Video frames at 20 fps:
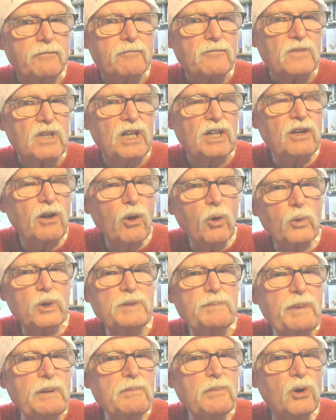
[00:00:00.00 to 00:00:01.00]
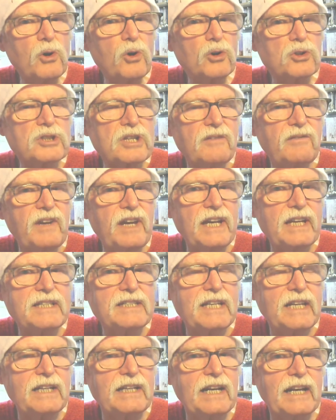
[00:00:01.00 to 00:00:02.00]
always be
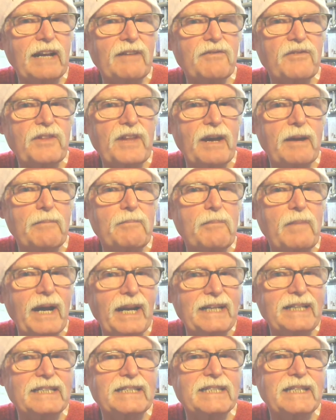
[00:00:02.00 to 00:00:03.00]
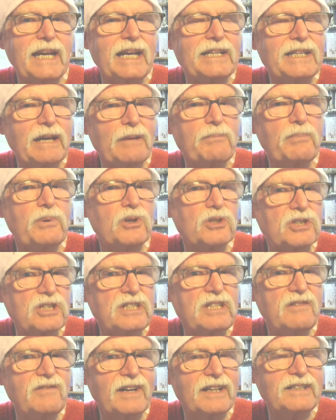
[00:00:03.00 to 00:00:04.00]
motivated and have that mindset and that
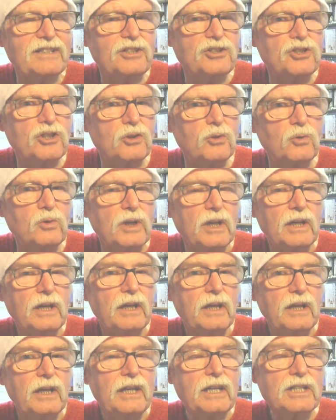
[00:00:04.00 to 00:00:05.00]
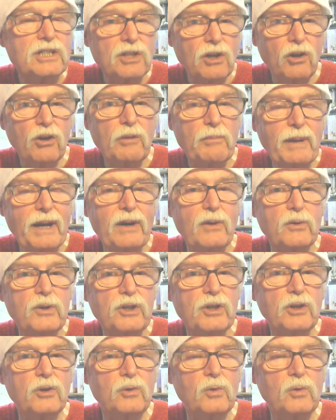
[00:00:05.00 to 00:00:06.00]
positive attitude. It's all about
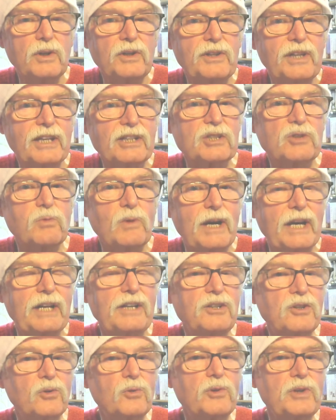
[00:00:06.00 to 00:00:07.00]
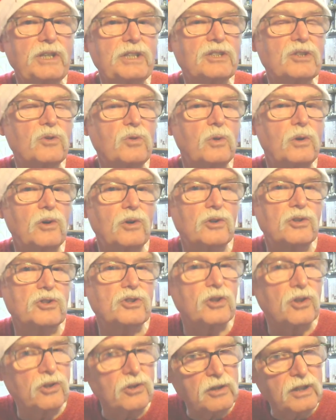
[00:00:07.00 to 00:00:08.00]
you. And that's why I do these quotes.
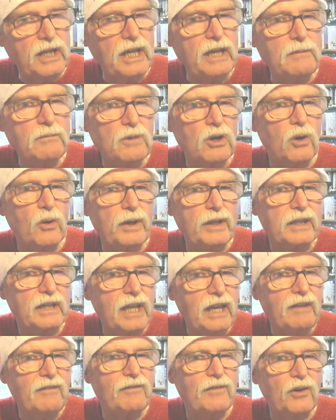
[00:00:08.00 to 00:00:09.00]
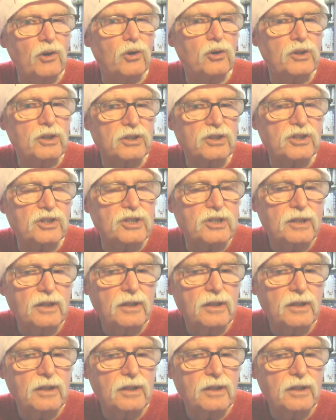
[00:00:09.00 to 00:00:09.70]
So keep going, keep focused.